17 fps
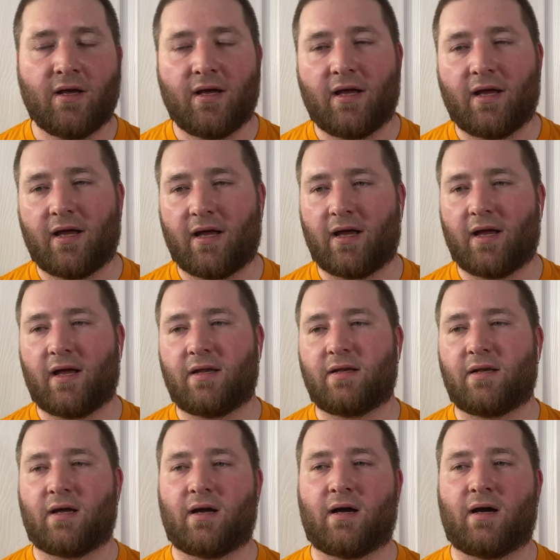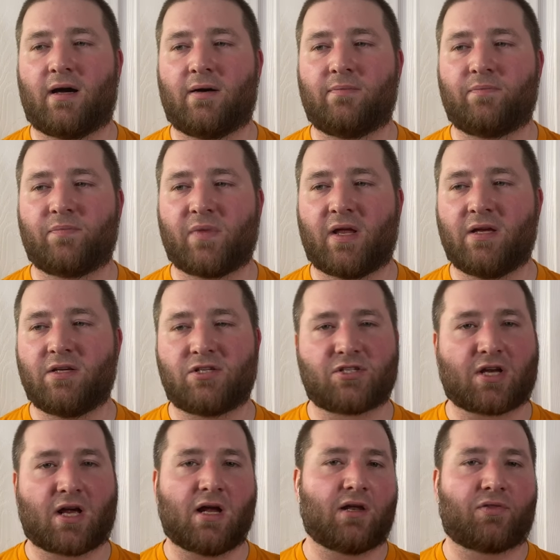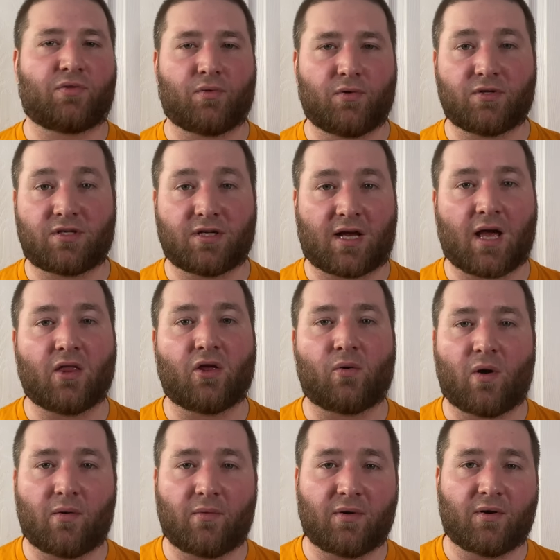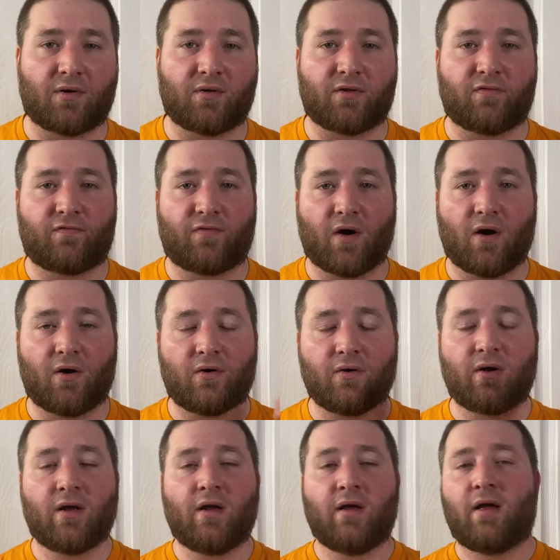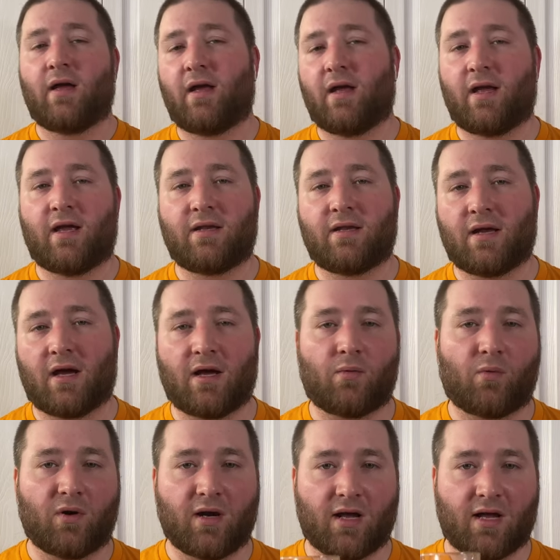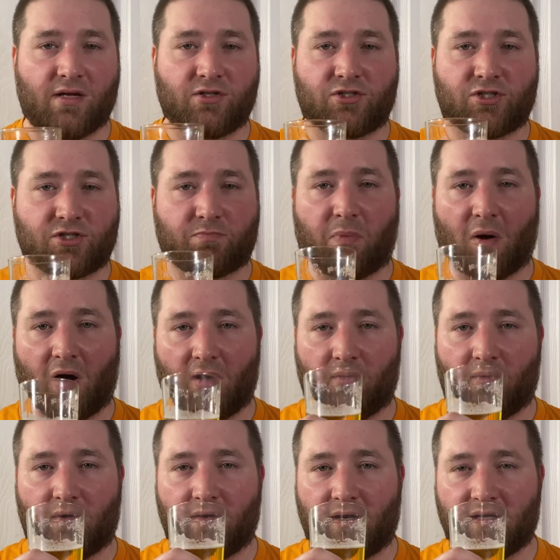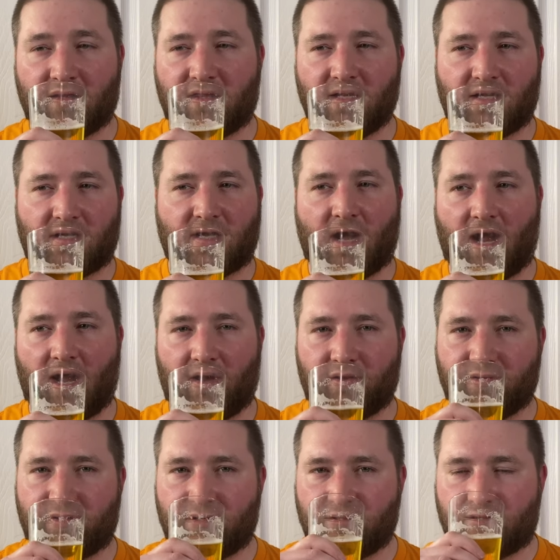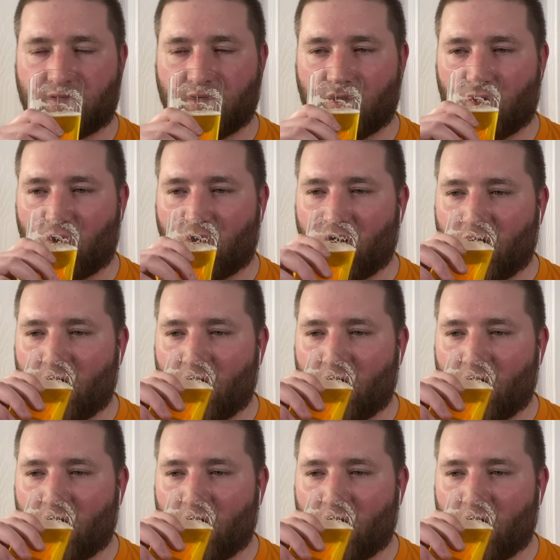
And um, he just kind of threw it together while we were on the phone, and I went ahead and just bought one. I think Kyle did too.